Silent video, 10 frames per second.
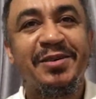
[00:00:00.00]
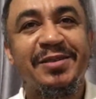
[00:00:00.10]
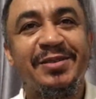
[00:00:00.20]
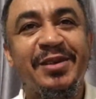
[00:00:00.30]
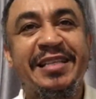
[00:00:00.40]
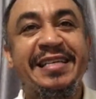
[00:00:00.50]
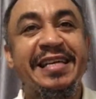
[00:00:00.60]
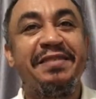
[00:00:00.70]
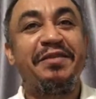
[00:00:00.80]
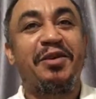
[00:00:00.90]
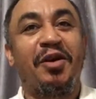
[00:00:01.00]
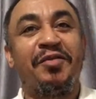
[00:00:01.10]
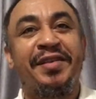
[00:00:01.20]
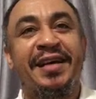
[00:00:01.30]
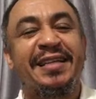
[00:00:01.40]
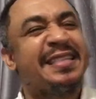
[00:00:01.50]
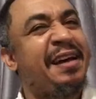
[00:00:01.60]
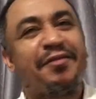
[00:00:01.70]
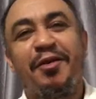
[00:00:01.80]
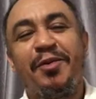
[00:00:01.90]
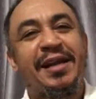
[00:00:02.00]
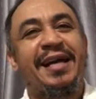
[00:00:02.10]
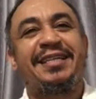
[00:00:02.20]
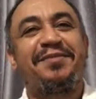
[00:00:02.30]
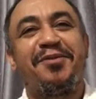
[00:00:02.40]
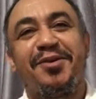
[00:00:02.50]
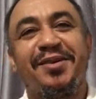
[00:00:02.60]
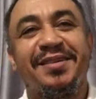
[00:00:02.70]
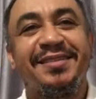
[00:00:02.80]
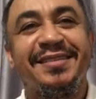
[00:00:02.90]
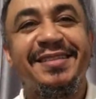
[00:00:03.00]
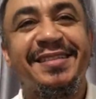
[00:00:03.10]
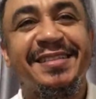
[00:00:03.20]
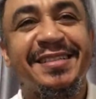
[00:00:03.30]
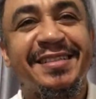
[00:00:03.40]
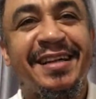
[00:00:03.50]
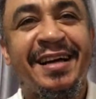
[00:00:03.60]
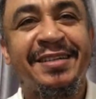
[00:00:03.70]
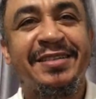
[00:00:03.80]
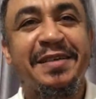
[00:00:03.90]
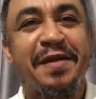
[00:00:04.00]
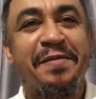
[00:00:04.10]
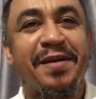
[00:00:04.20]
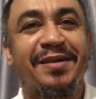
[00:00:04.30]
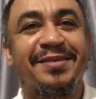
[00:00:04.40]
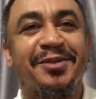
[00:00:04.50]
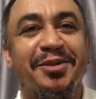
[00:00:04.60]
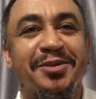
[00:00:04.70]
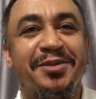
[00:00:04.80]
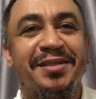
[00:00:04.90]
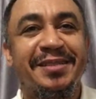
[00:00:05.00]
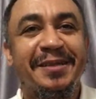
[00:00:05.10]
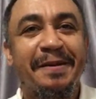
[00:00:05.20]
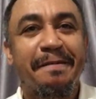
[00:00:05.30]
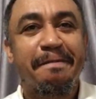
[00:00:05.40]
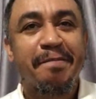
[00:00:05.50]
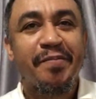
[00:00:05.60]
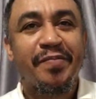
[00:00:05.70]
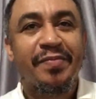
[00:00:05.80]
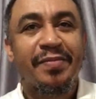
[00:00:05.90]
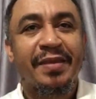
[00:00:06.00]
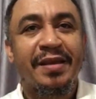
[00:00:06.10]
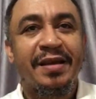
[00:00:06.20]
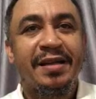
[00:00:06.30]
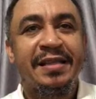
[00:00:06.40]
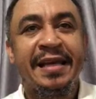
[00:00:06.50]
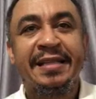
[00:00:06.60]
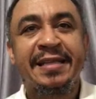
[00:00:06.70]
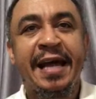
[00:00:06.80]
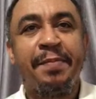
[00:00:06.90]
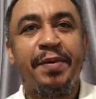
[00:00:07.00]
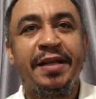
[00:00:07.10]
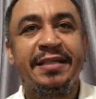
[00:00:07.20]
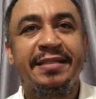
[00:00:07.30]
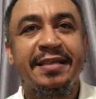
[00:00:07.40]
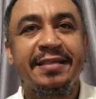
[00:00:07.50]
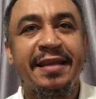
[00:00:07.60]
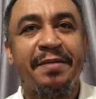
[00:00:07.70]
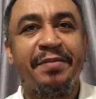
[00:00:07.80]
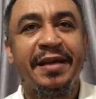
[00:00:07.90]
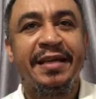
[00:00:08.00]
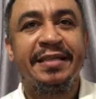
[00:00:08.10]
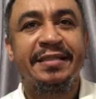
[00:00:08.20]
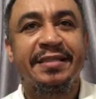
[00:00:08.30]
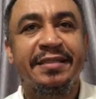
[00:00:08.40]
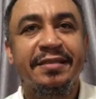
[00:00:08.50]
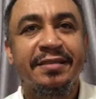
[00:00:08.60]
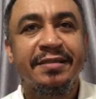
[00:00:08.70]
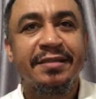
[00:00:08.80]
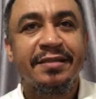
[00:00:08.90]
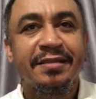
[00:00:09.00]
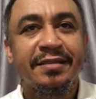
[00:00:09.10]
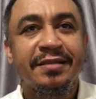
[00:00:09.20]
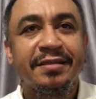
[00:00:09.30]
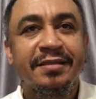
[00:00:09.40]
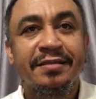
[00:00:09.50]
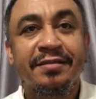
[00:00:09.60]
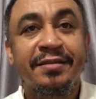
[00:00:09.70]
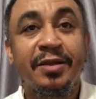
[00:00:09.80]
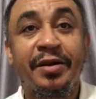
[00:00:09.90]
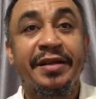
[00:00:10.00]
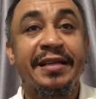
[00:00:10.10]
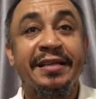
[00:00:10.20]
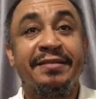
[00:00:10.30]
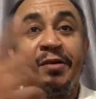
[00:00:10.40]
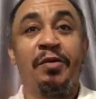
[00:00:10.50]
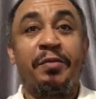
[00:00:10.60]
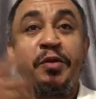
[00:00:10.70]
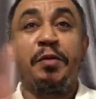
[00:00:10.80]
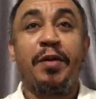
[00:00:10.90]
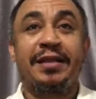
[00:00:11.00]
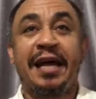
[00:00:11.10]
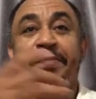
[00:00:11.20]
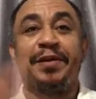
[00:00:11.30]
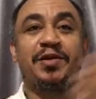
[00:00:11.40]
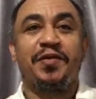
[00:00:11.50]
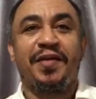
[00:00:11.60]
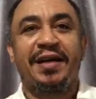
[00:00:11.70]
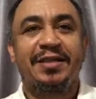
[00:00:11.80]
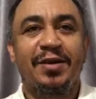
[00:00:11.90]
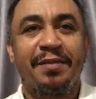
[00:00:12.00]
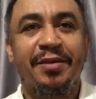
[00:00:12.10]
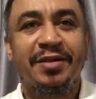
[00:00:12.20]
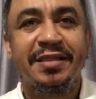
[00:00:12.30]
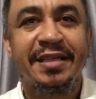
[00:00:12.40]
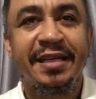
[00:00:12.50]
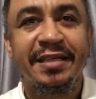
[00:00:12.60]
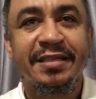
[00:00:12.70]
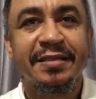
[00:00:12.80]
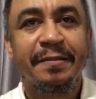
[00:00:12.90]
Waiting give you confidence. Now, from when I small, I know say my mouth no good. The entire police system is. Sorry, you people are typing too fast, so I'm not seeing it.